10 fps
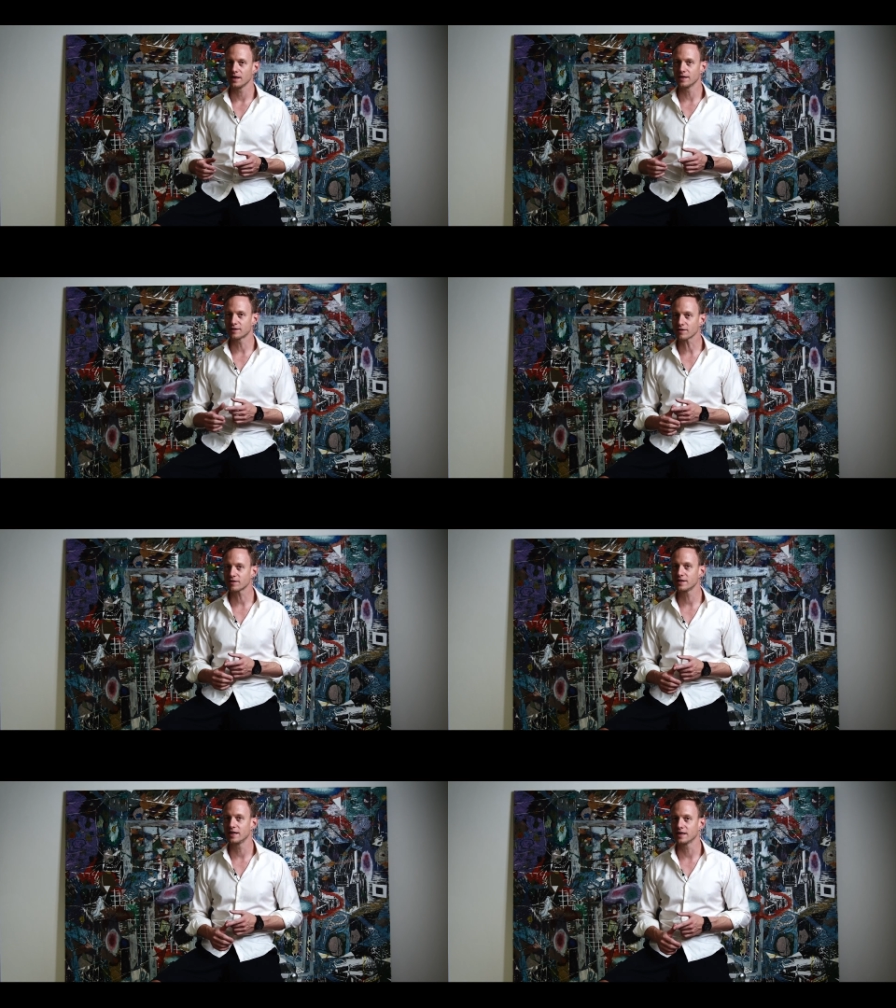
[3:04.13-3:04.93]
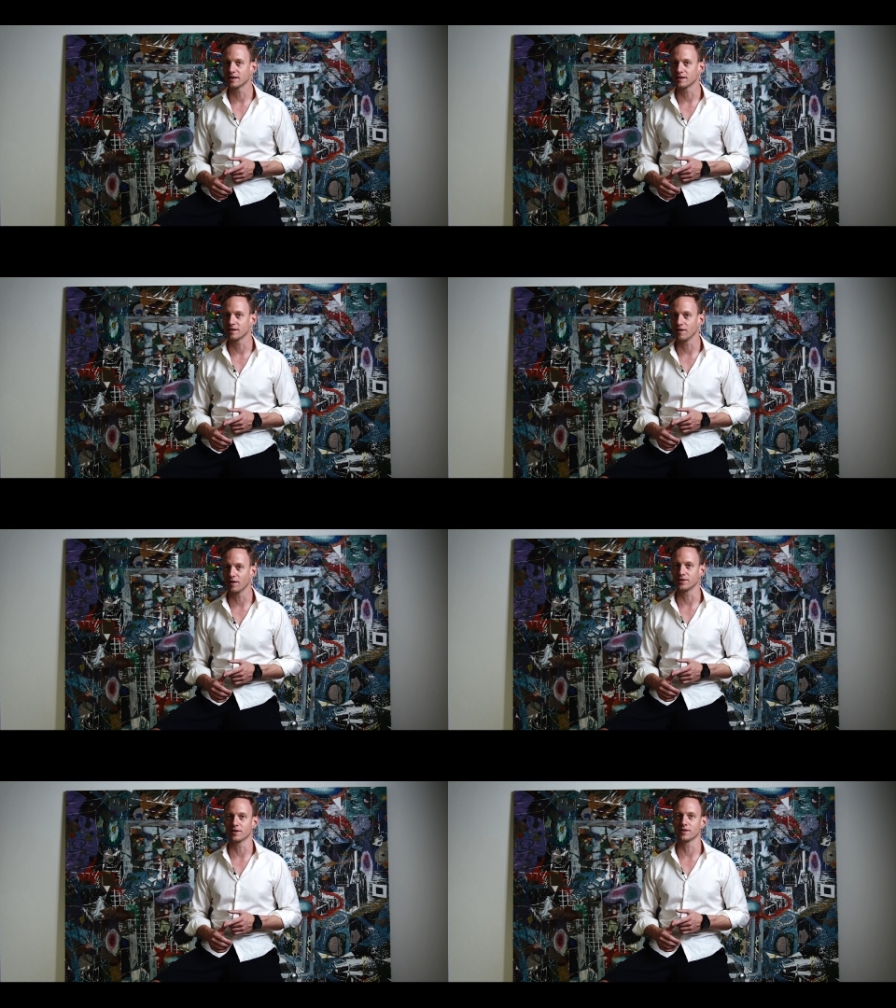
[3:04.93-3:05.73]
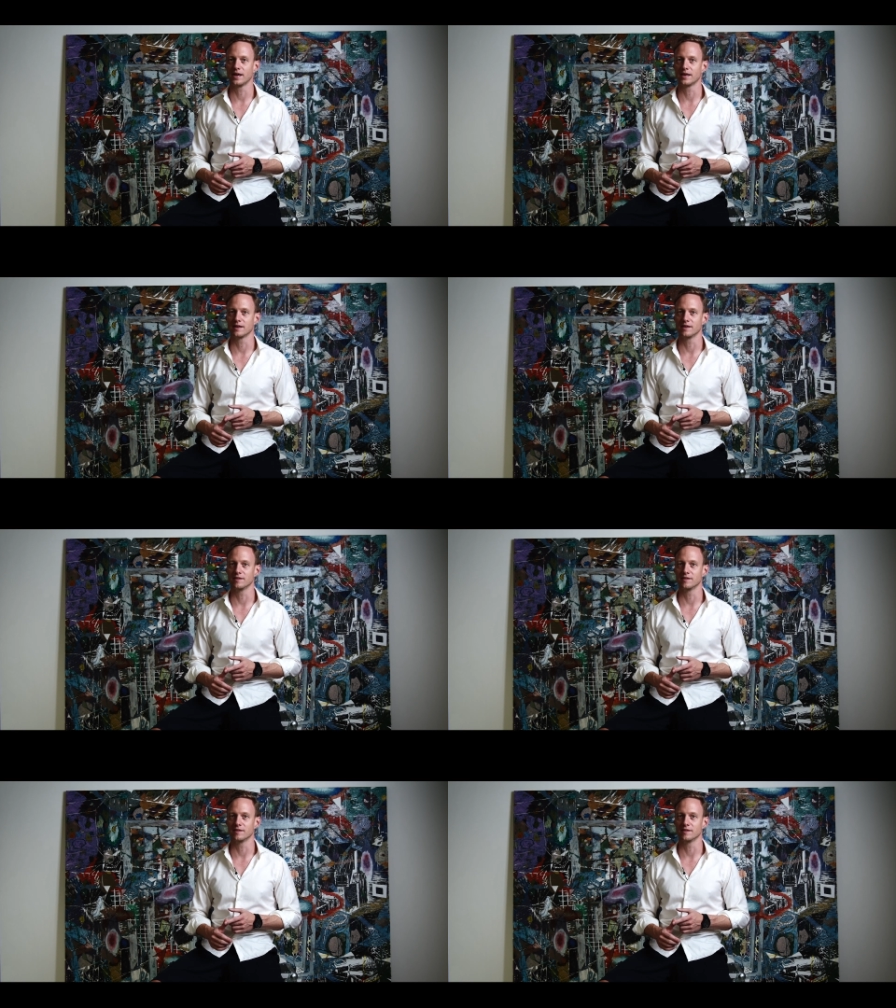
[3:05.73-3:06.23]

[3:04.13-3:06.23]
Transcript: Induction heating, on the other hand,